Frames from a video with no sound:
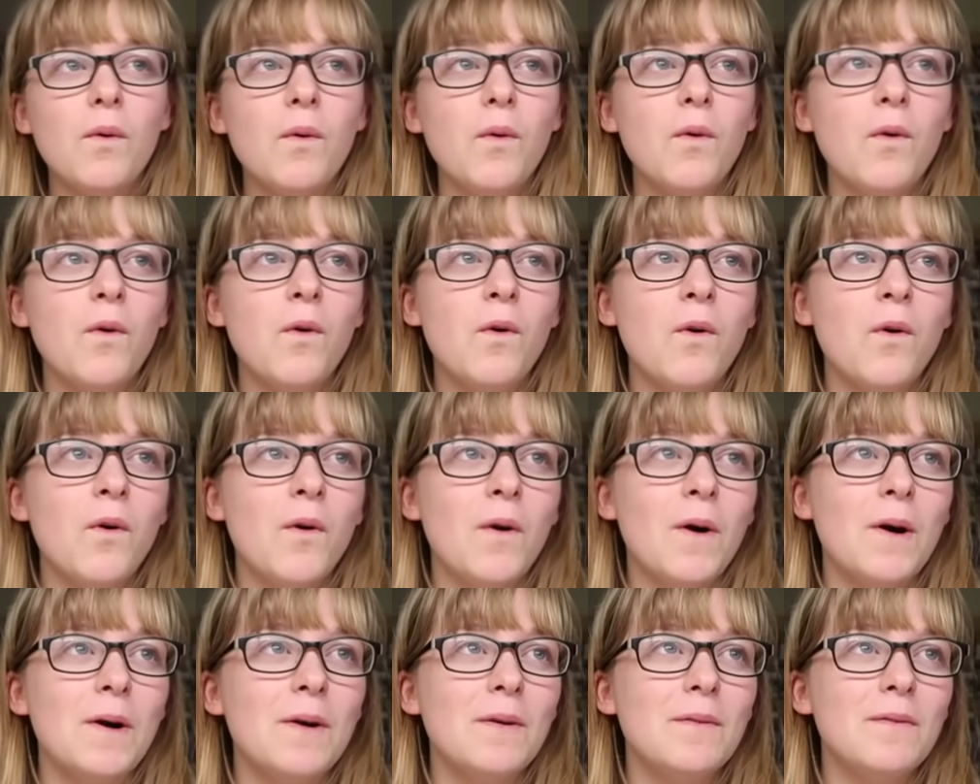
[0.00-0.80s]

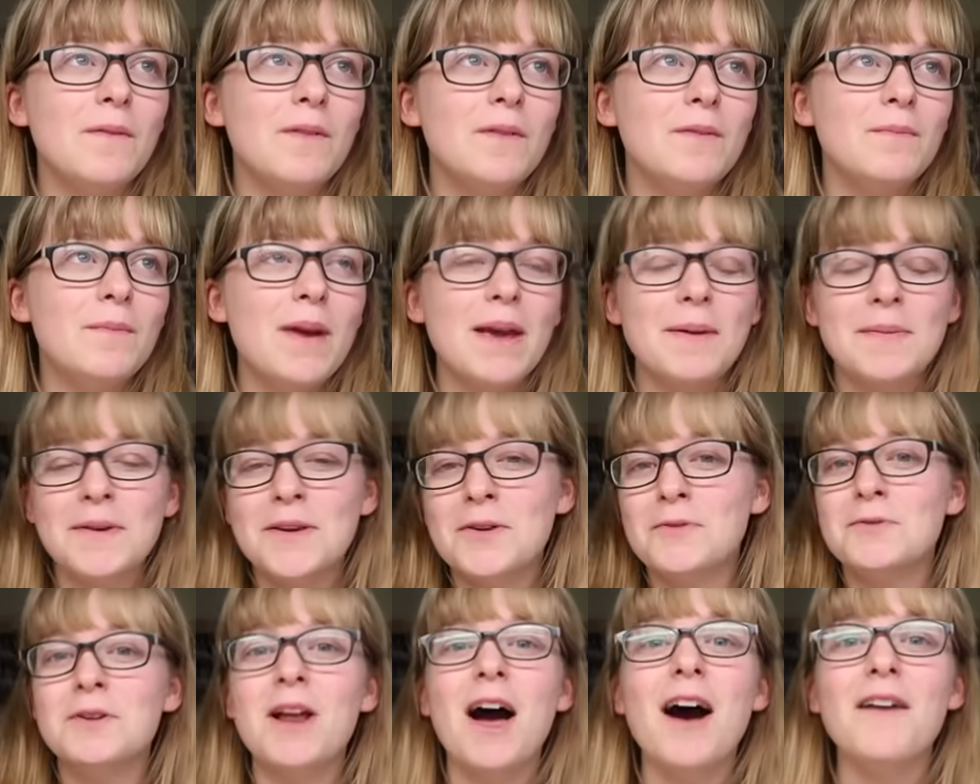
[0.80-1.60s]
or maybe
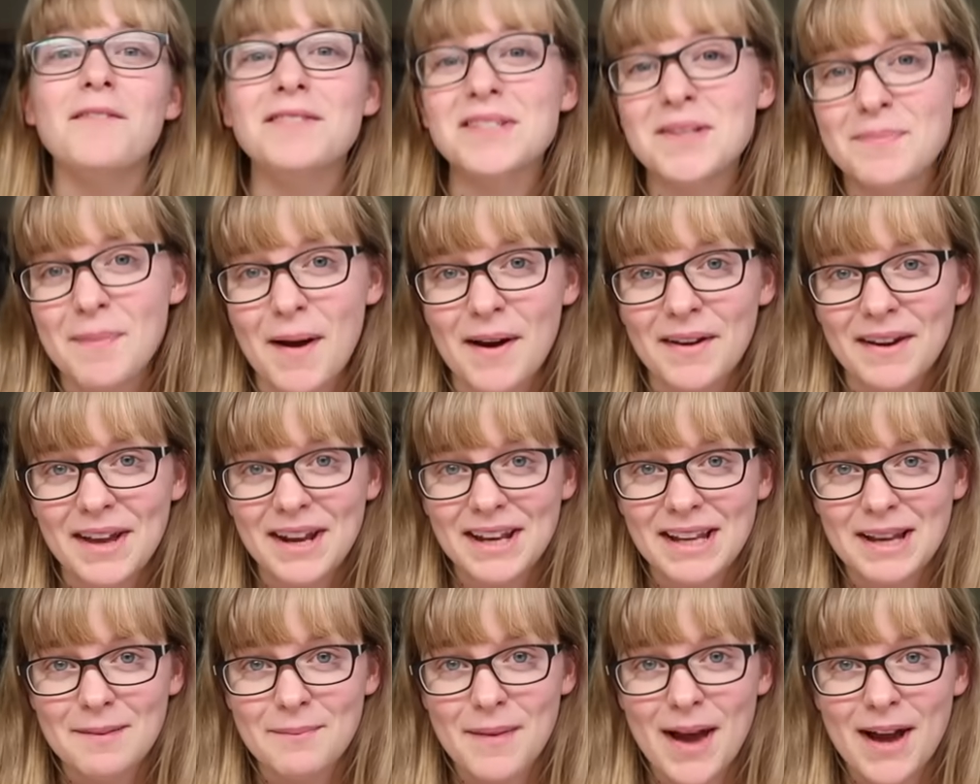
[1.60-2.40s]
you're nervous about
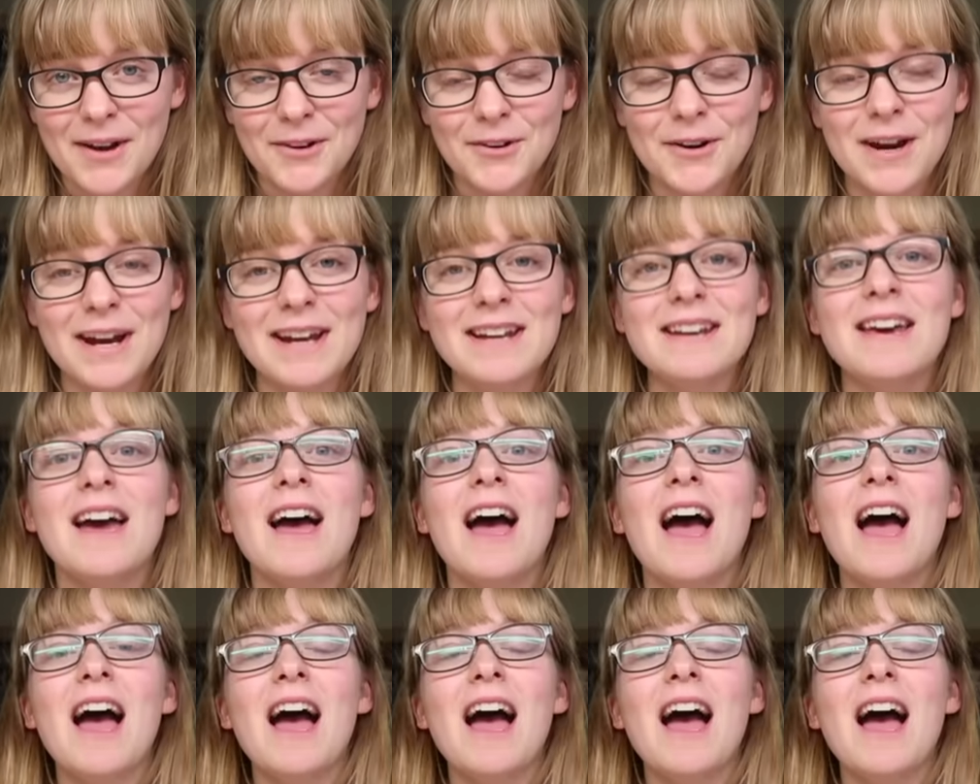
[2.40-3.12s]
getting a bad grade,